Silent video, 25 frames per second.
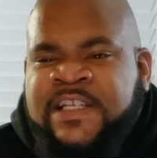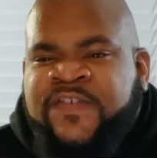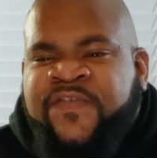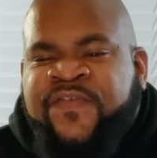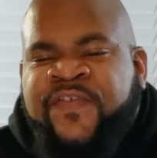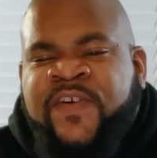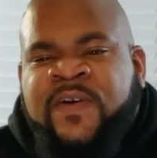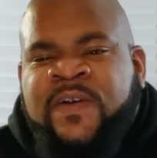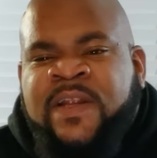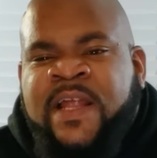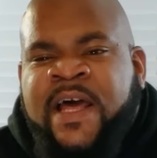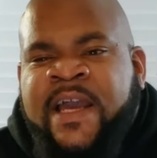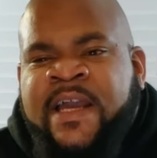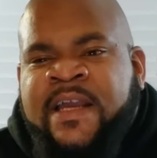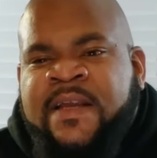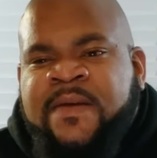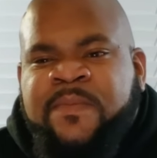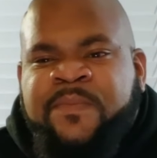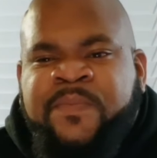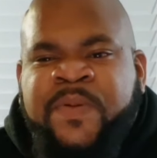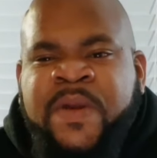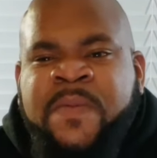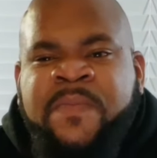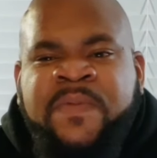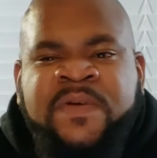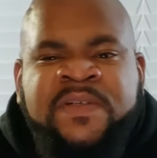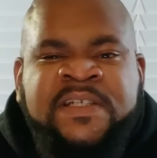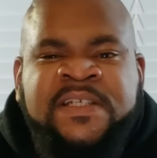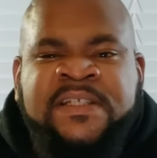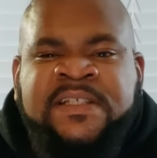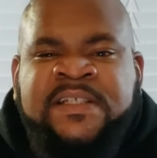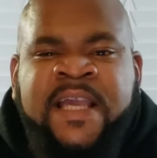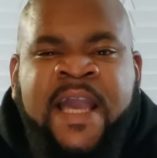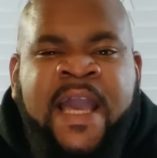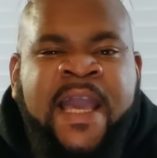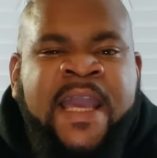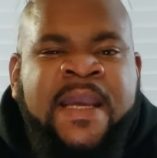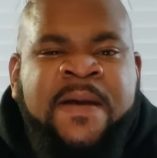I just felt like people
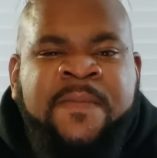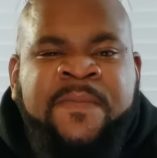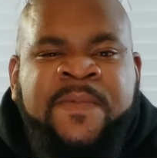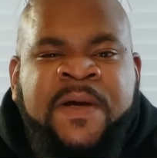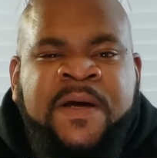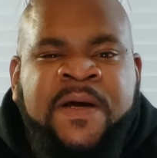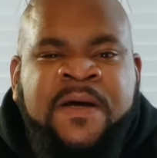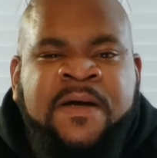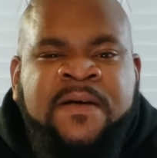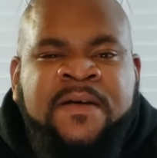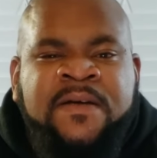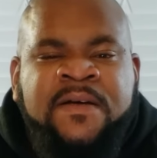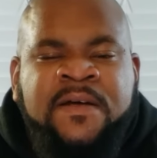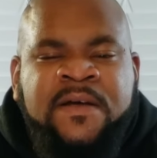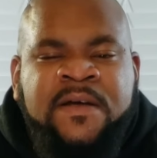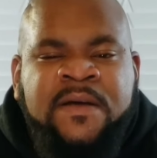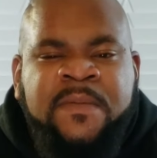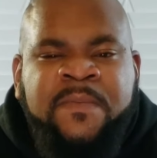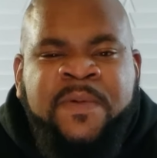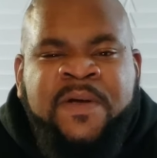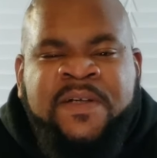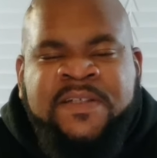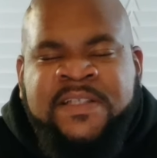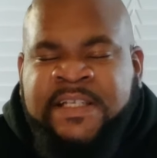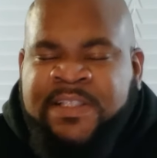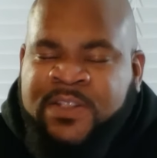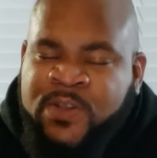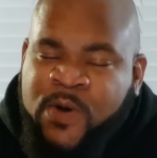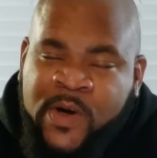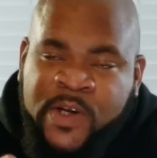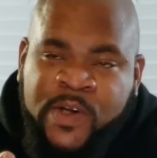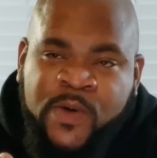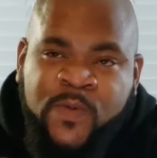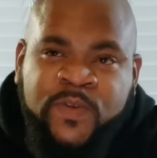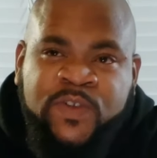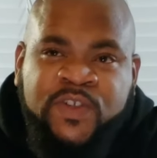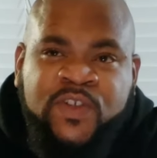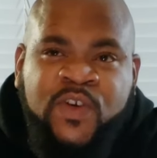just came there because they
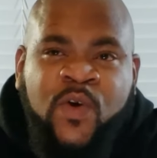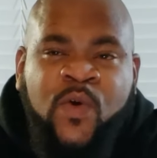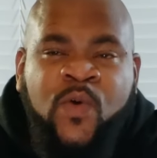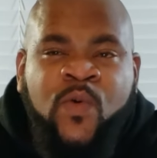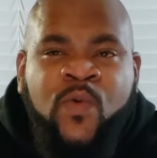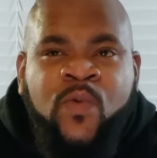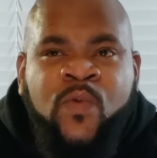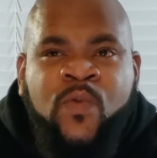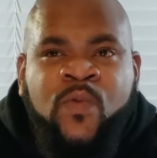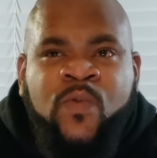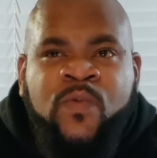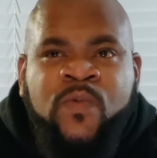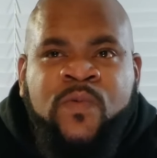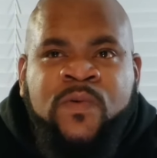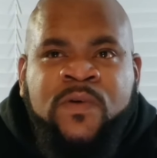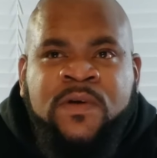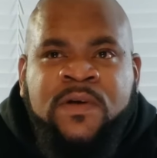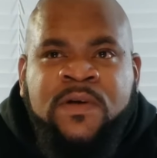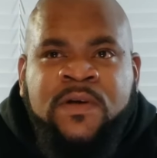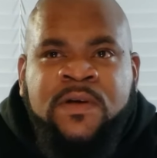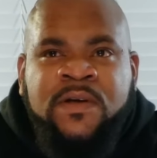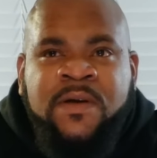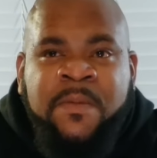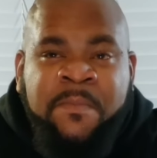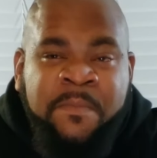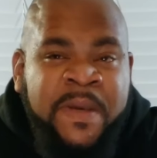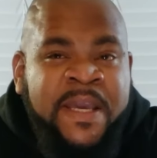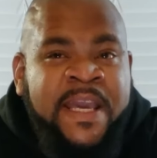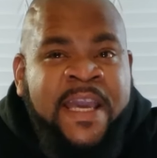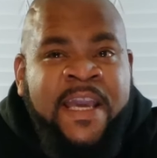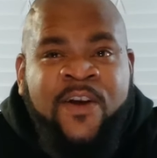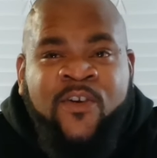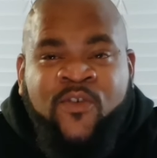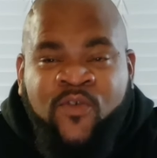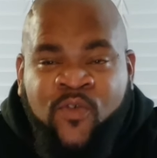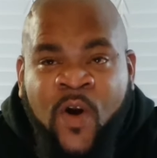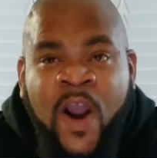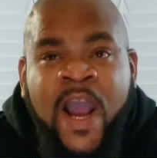thought it was cool. Right.
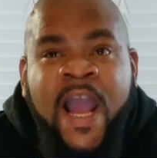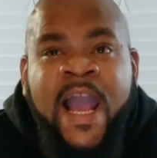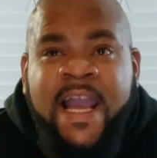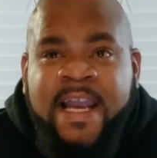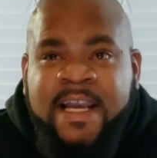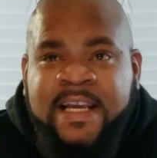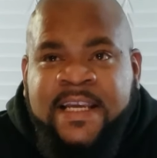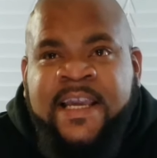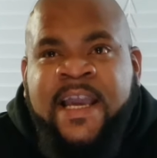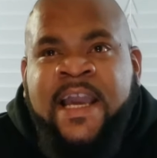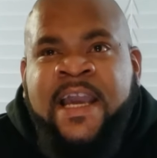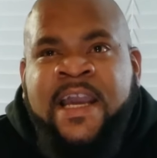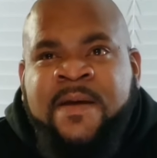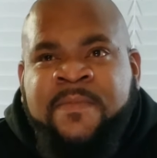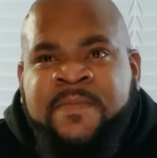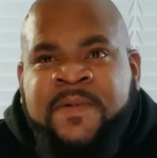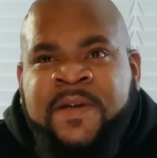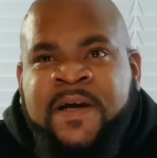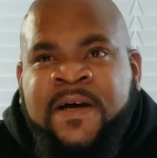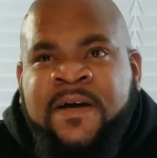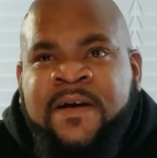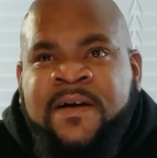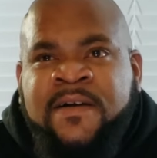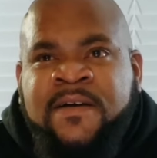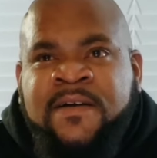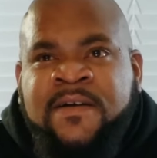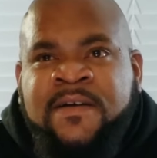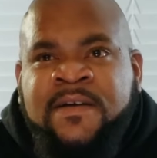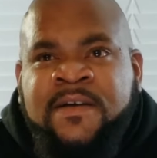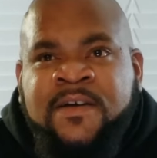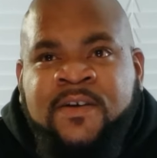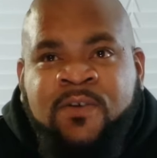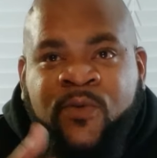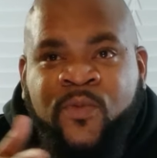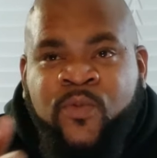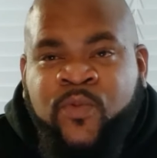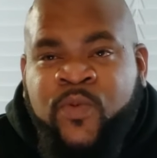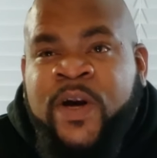Me and Grind came there
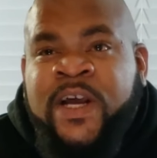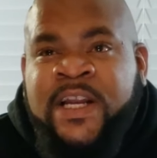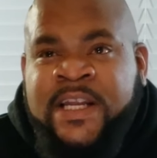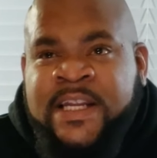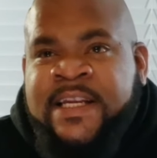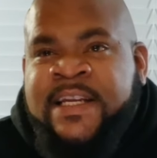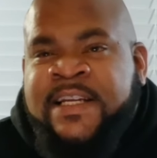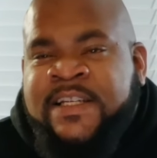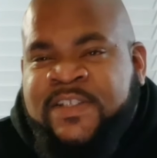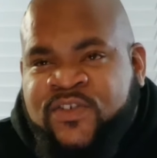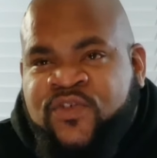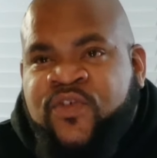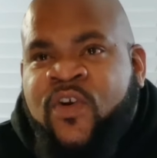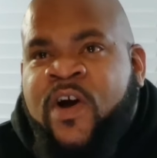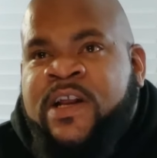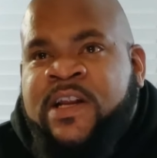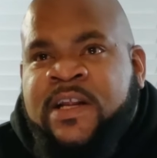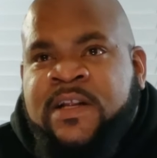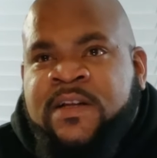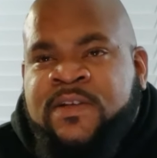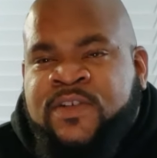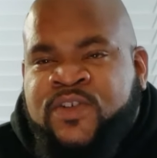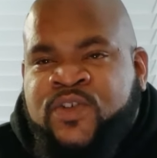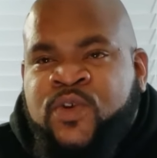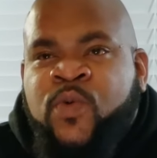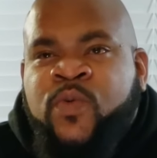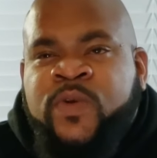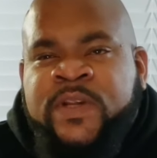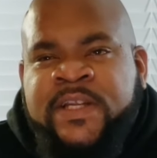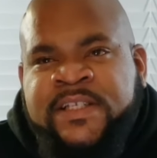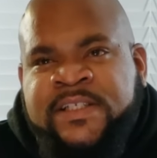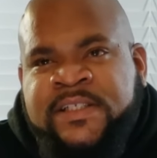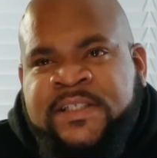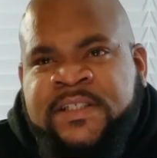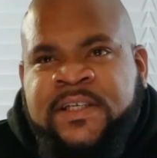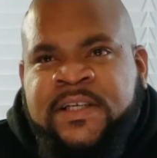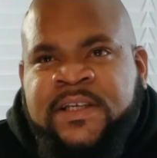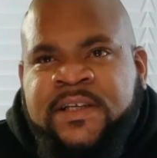really to try to do
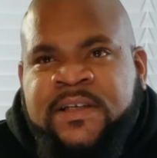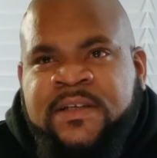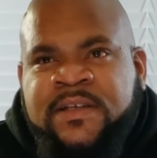this shit.